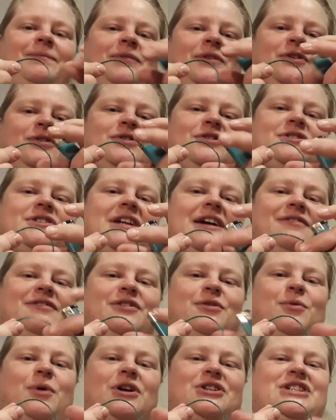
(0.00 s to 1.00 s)
You just have
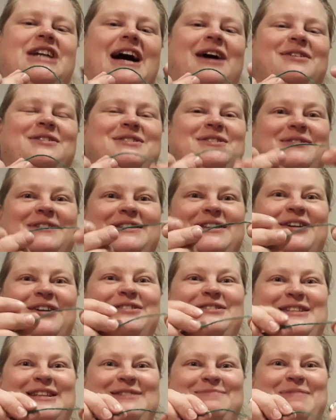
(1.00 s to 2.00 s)
to watch out so it
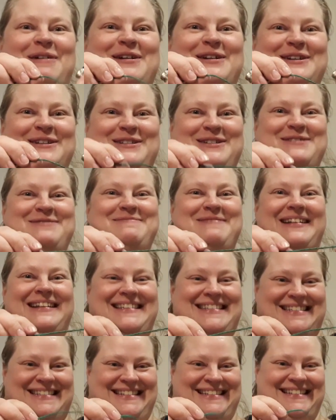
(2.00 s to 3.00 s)
doesn't burn too
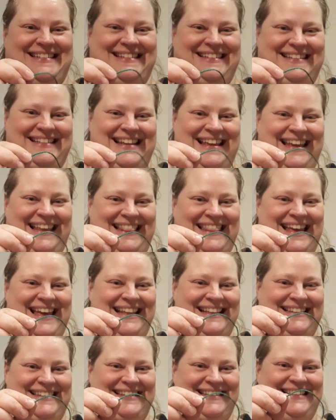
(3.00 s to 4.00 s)
much. like
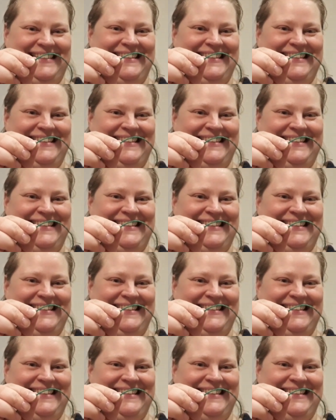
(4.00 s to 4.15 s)
that.